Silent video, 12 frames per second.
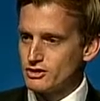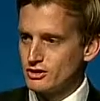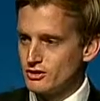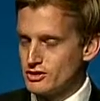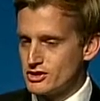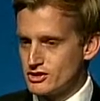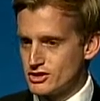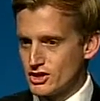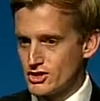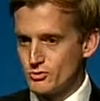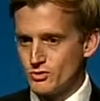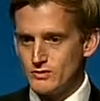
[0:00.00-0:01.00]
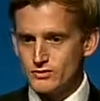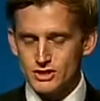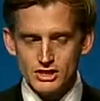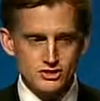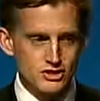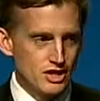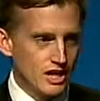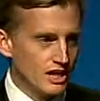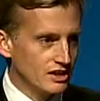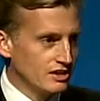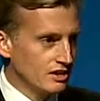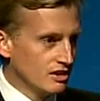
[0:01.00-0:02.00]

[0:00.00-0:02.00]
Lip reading: on the discussion we've seen today.